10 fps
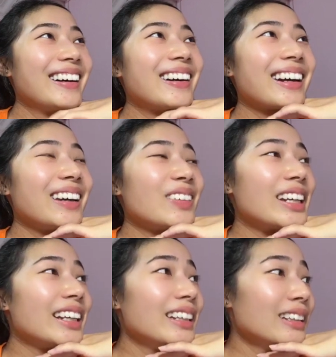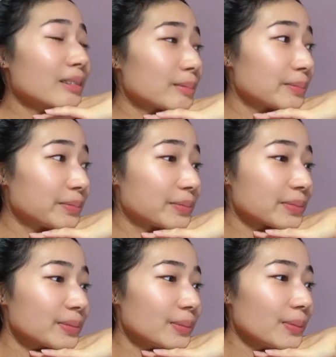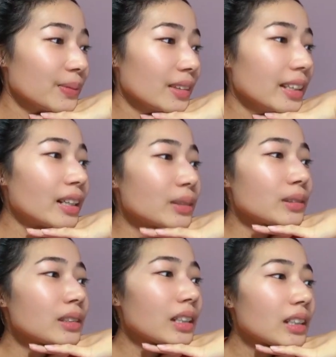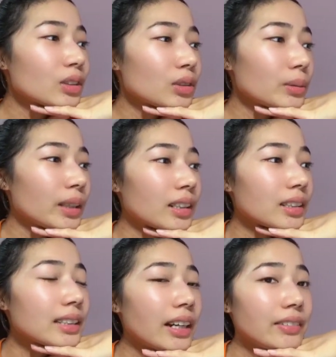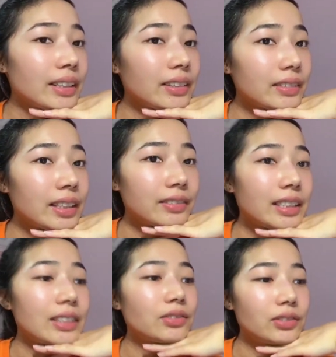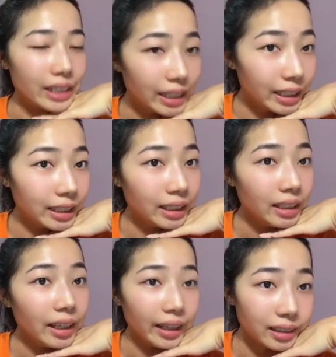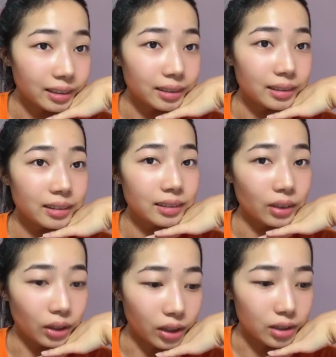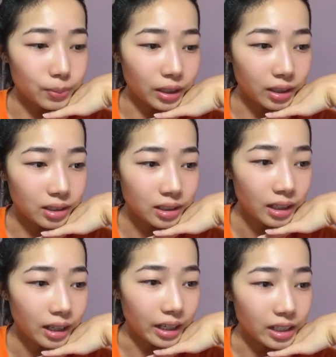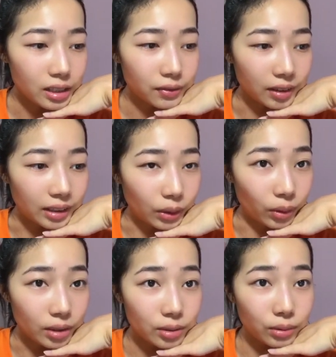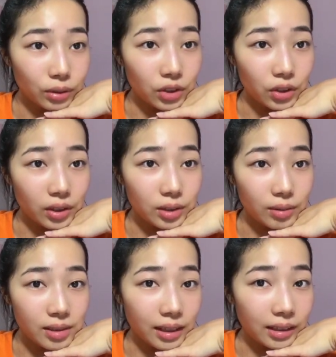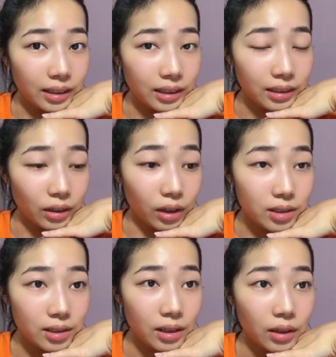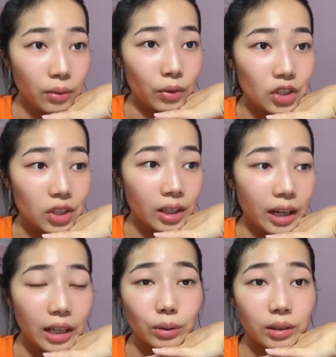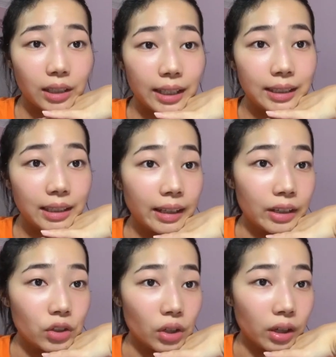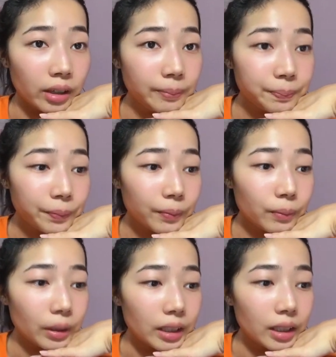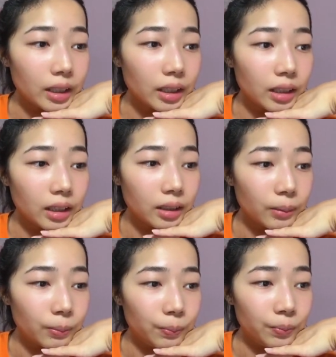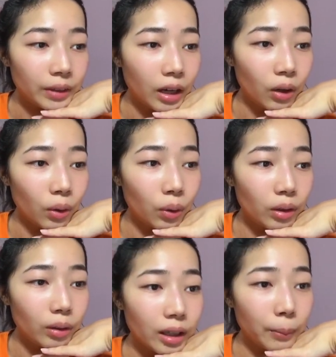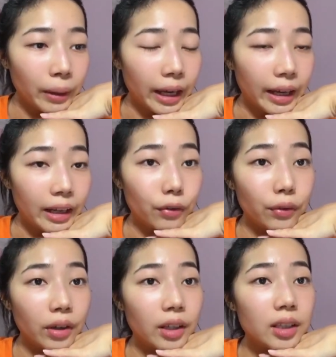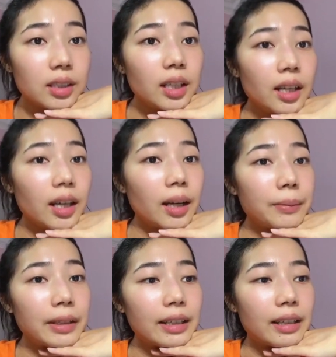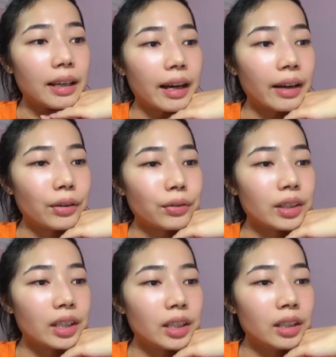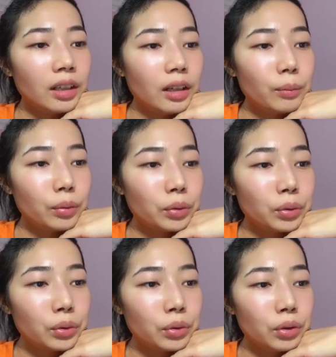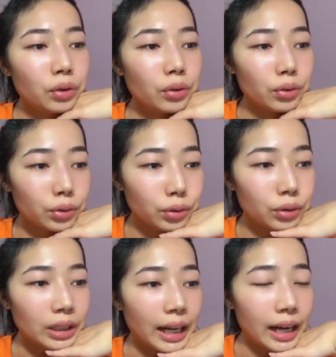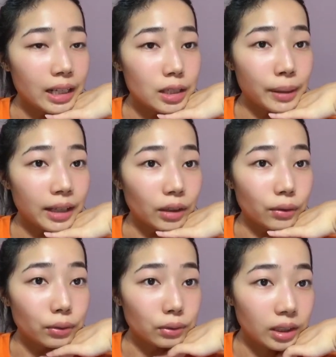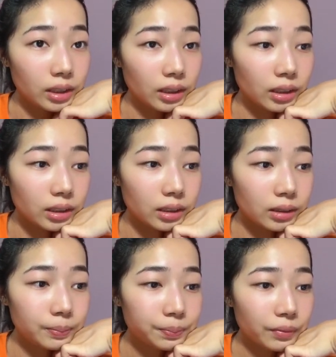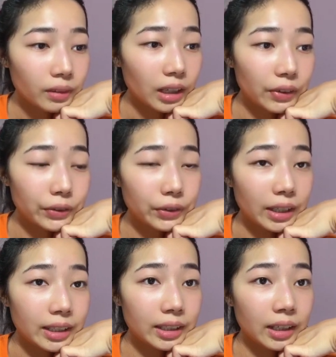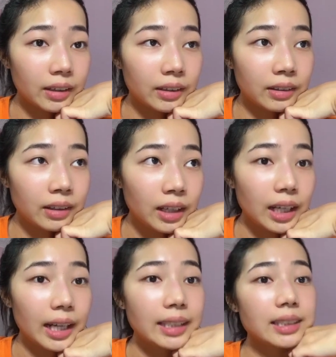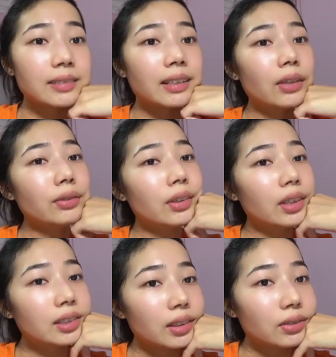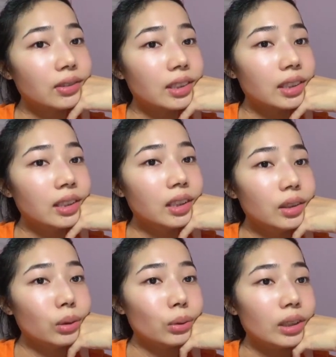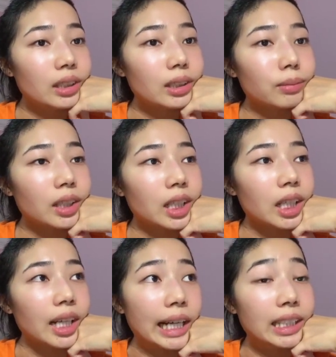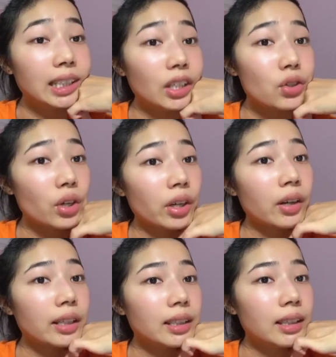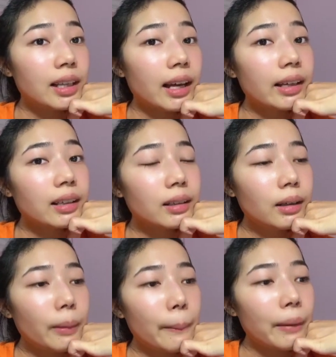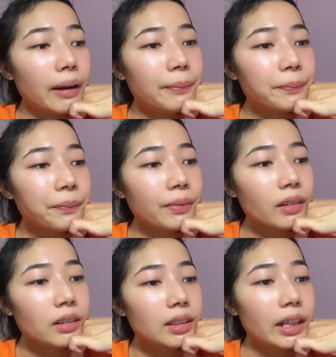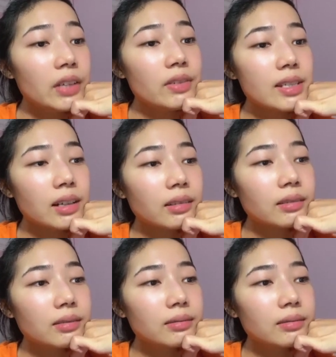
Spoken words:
Okay, but then yeah, so to be honest, I really hated the course because I just felt that it was so torturous to study the course, which I totally didn't enjoy. But now looking back at the 4 years, I'm glad that I've really pulled through the hardest part of uni, and I have no idea how I survived 4 years of uni doing something that I didn't enjoy or I didn't like. But the end result,